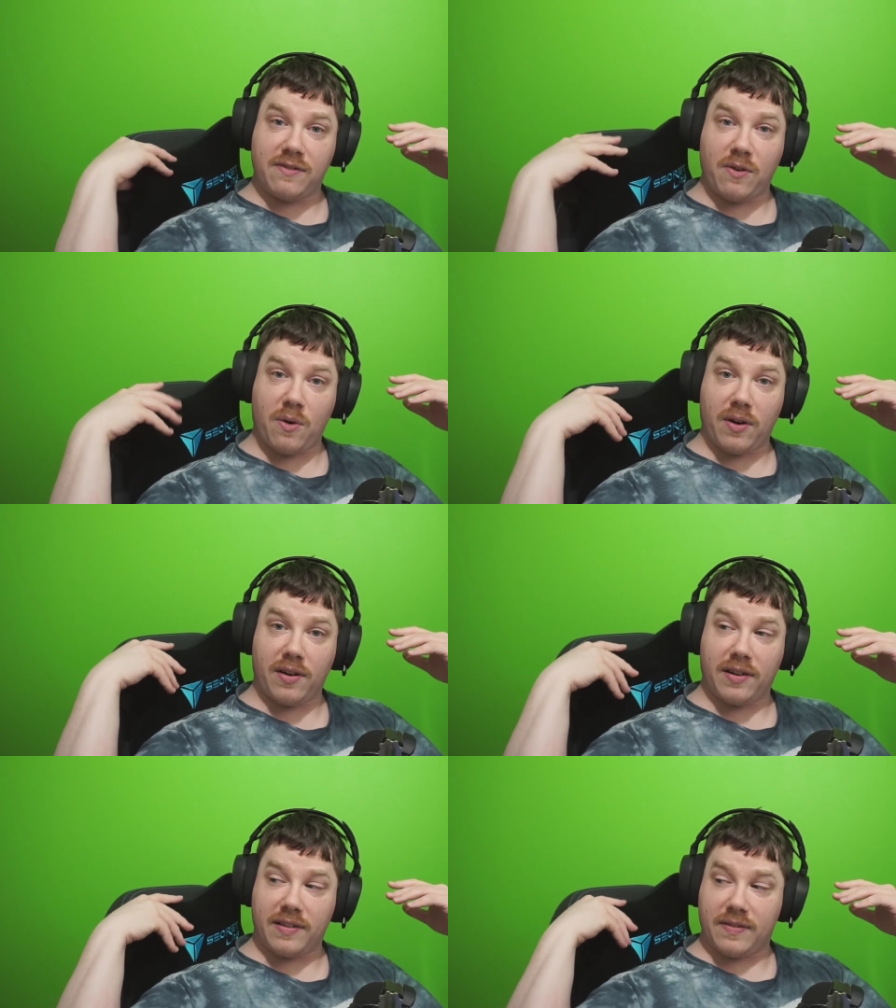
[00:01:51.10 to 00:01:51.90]

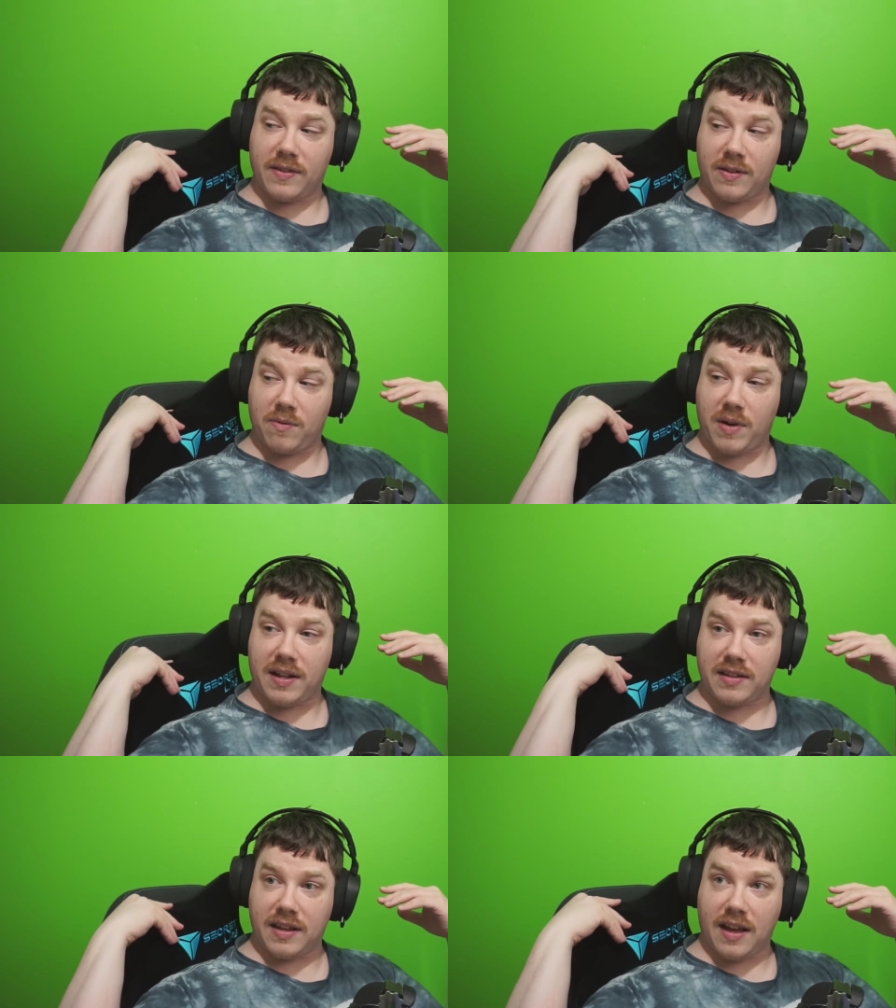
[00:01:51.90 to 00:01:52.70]
for,
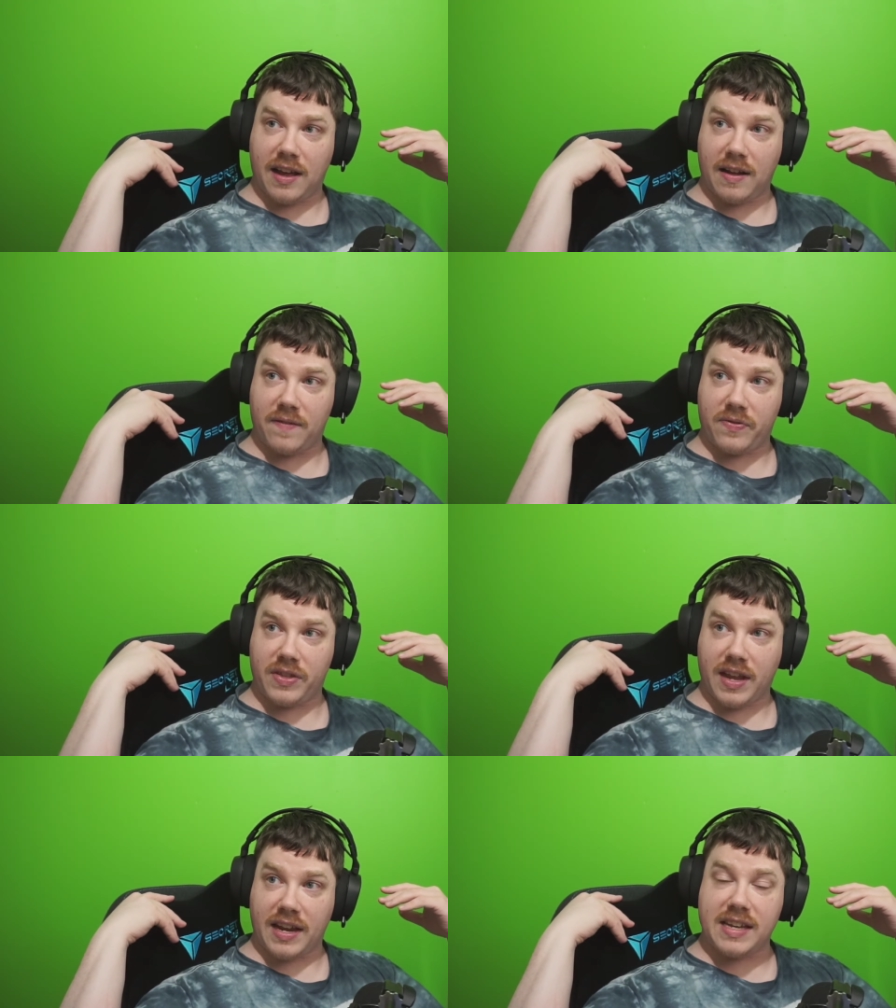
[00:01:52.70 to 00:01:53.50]
well, uh,
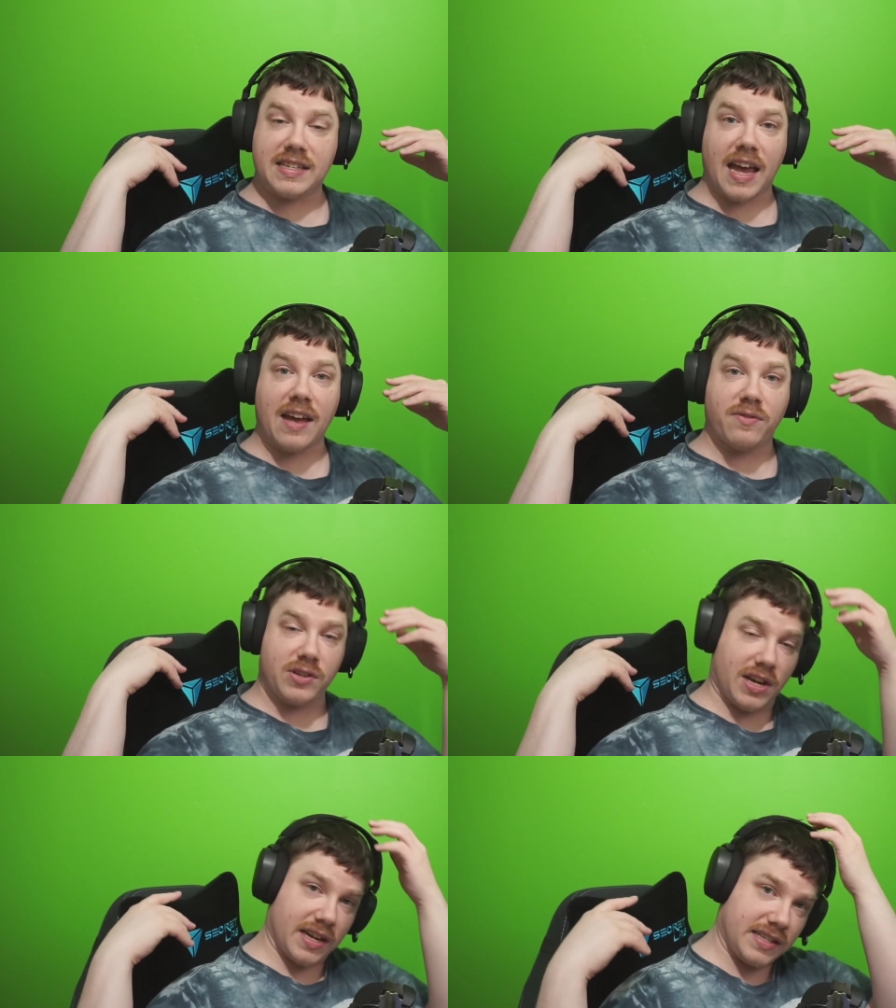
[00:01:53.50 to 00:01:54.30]
I guess
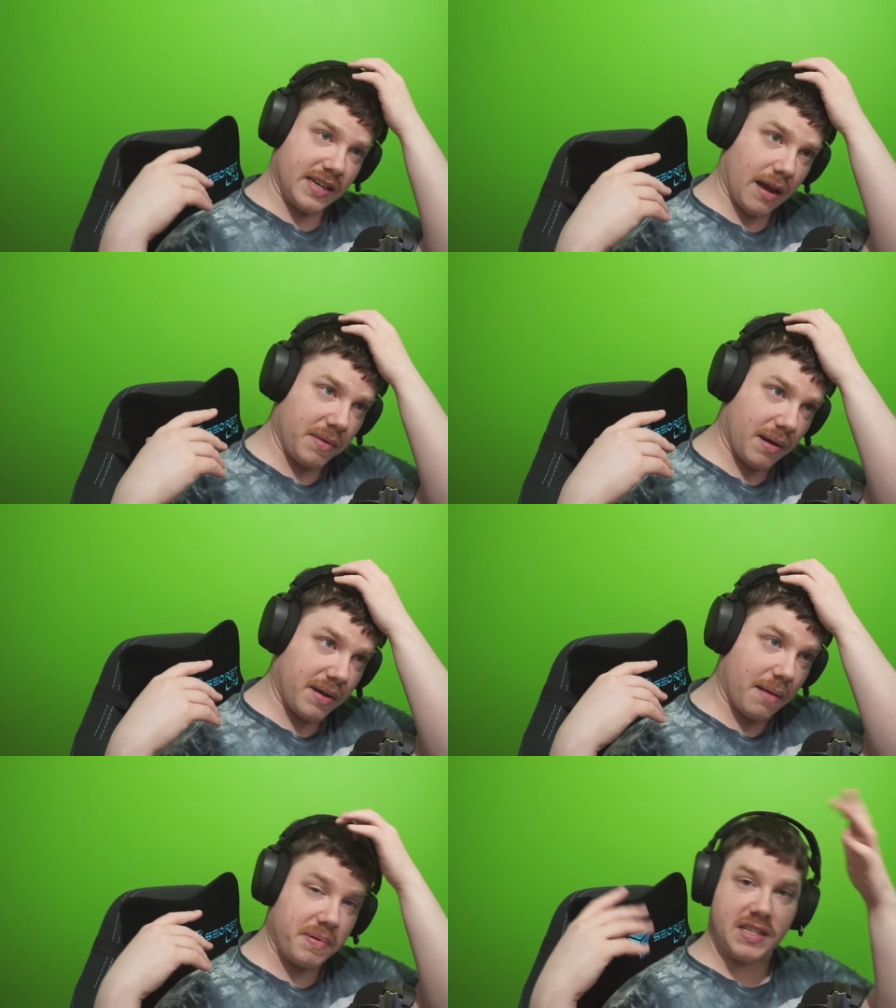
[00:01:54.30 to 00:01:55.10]
advertising. I mean, I'm
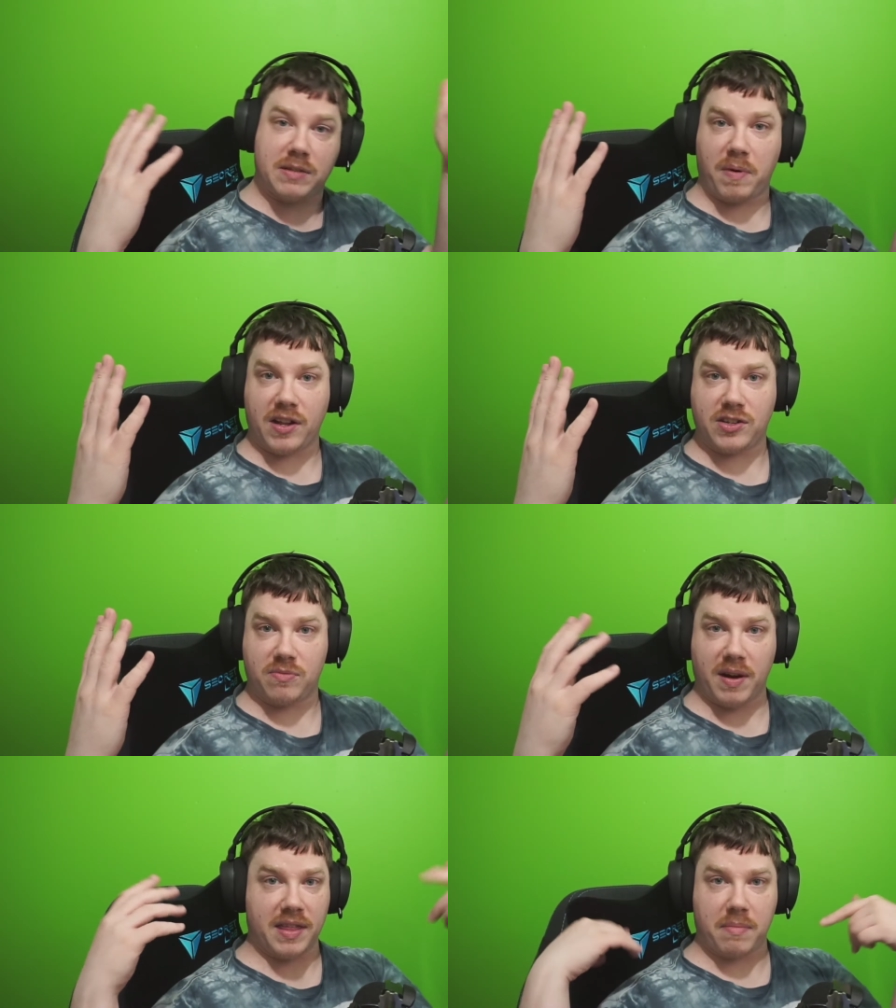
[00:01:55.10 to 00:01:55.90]
not being sponsored
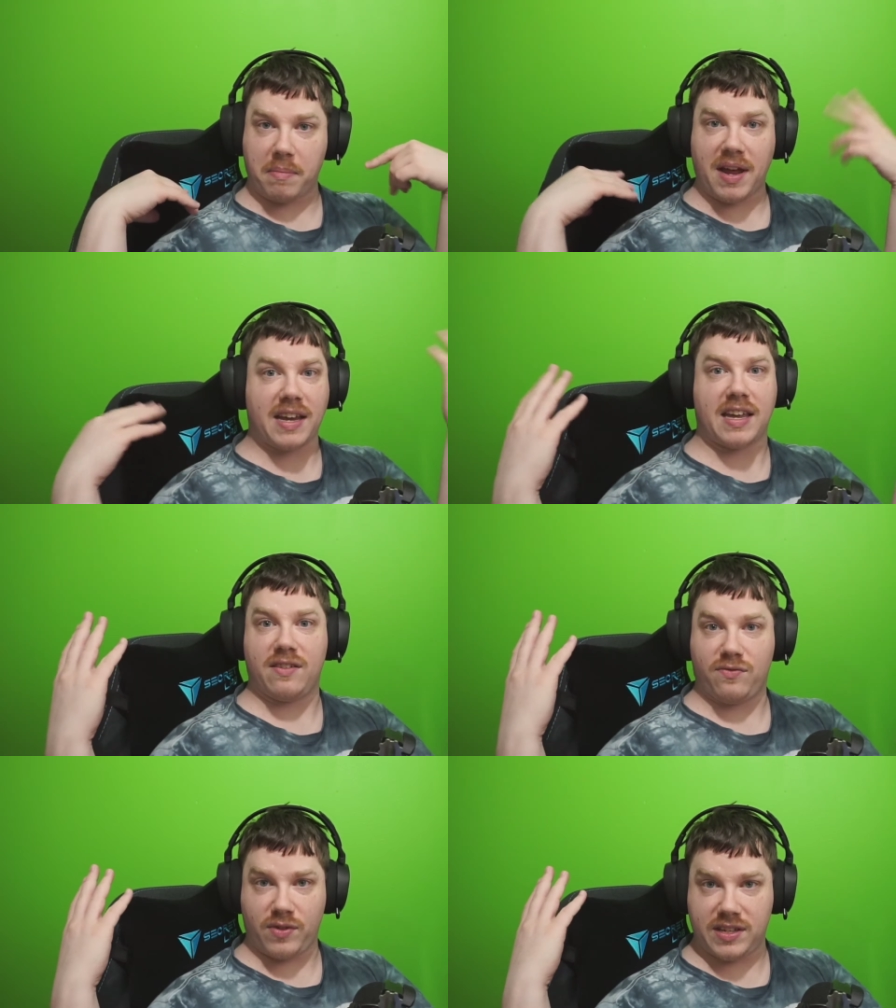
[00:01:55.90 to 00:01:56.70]
by them. I'm not getting
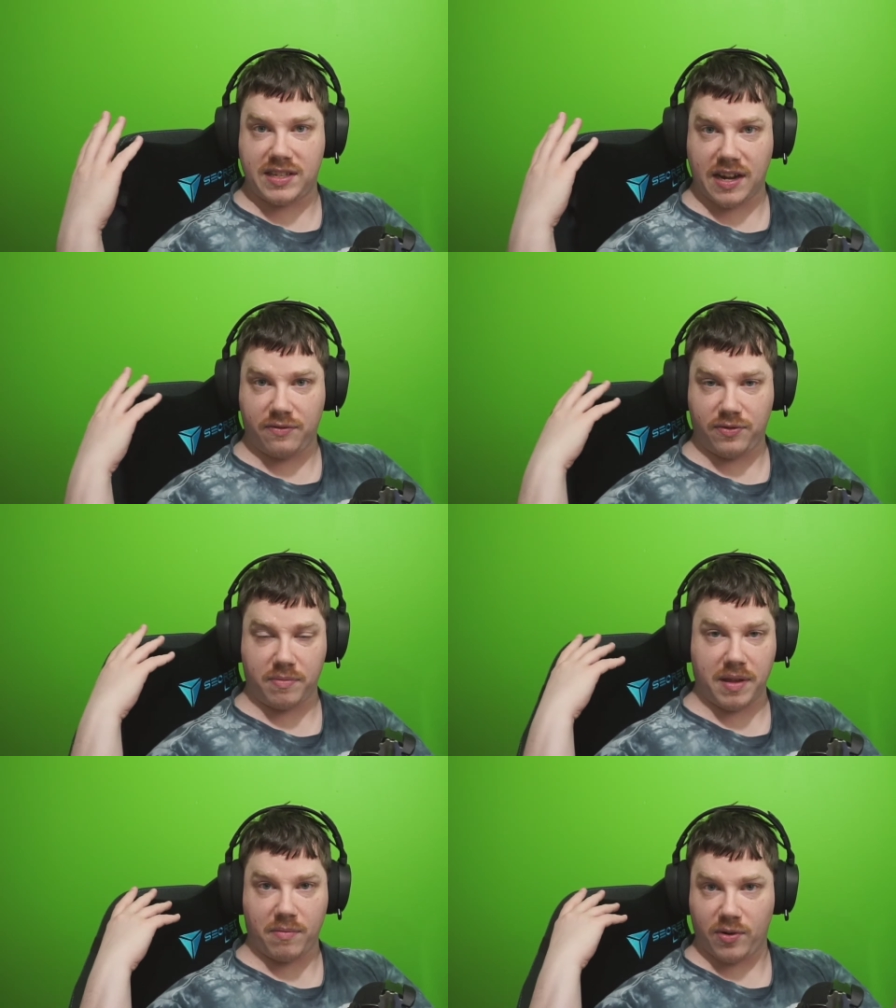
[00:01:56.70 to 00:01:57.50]
free stuff from
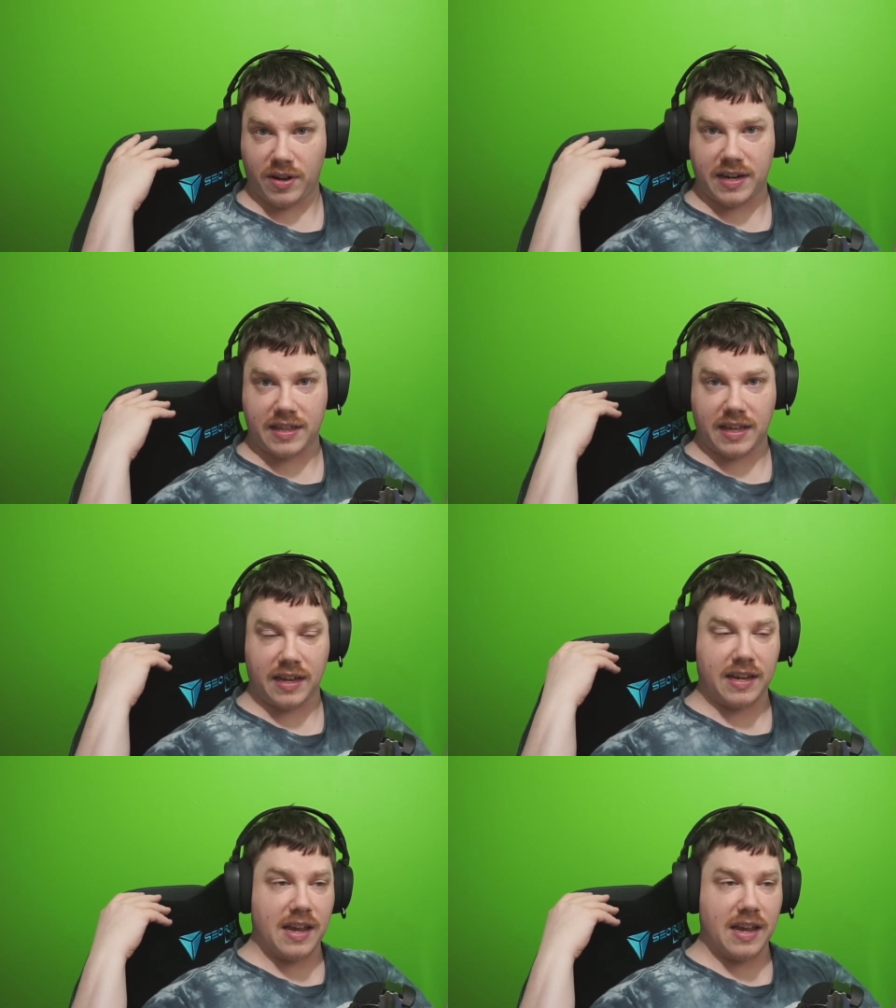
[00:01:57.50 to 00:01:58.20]
them or anything.